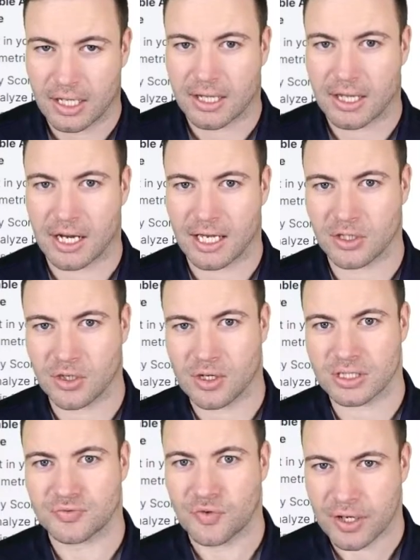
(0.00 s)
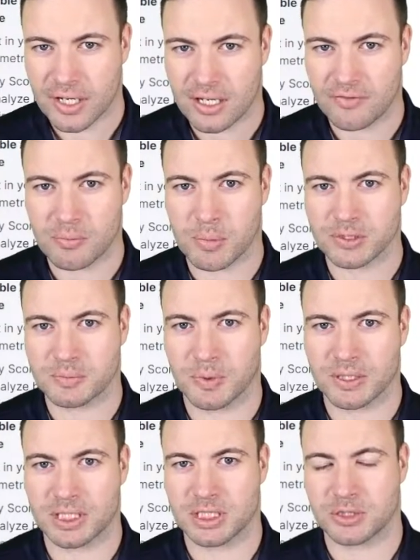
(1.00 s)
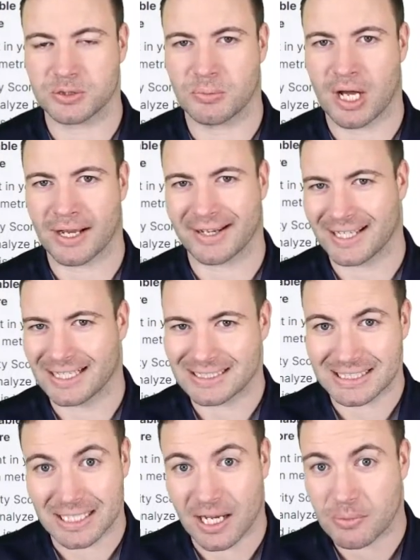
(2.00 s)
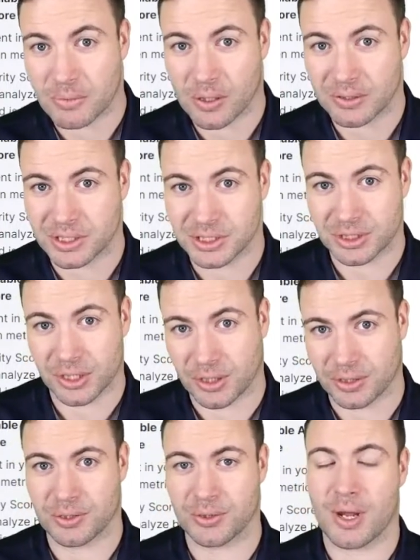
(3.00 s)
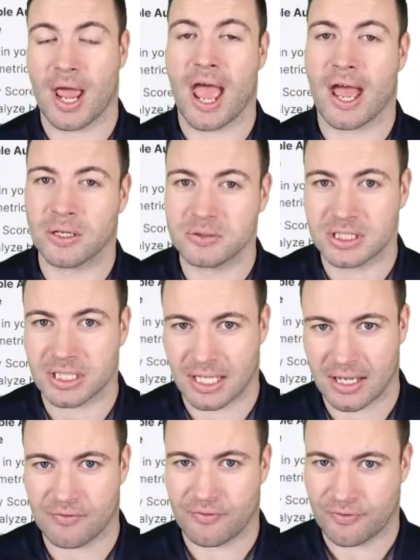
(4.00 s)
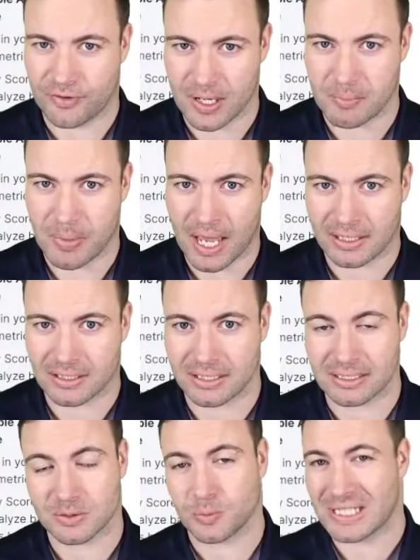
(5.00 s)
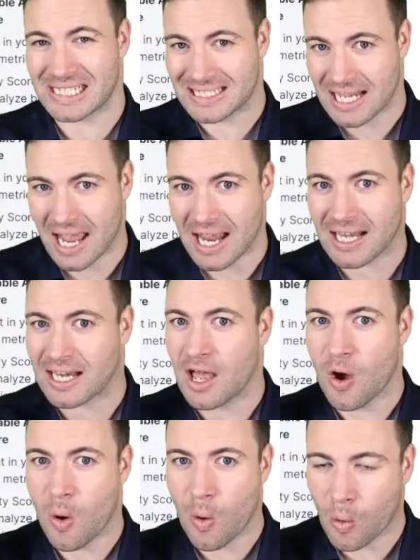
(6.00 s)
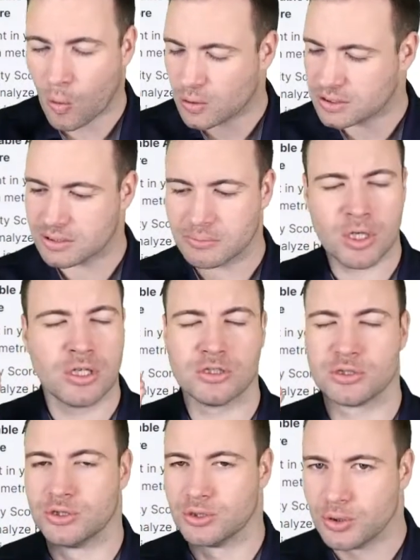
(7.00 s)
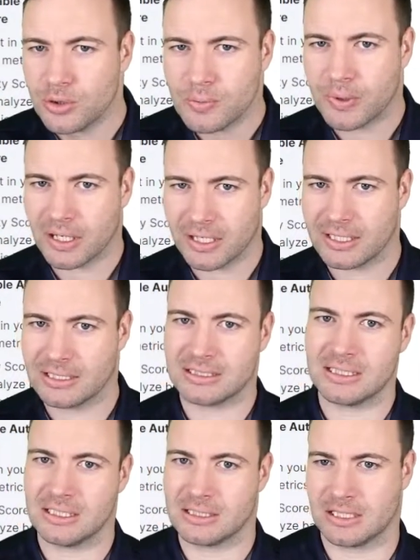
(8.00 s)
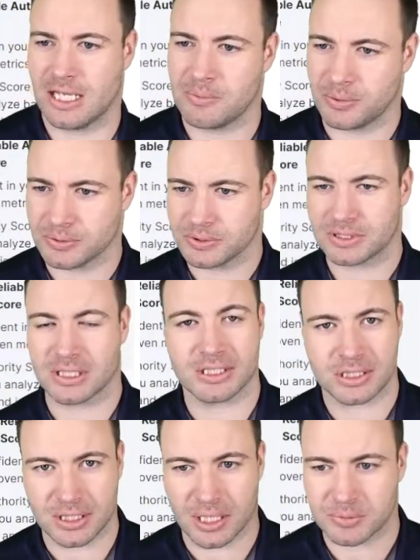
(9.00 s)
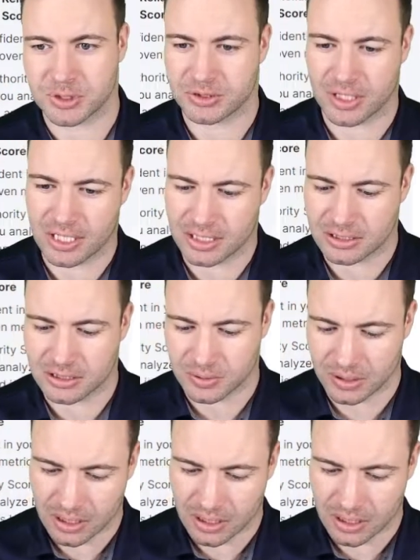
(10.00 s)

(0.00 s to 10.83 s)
G'day guys, Ron here from Osborne Digital Marketing. Today I'm going to show you how to get free backlinks with 10 awesome, super easy examples. Let's jump straight into it.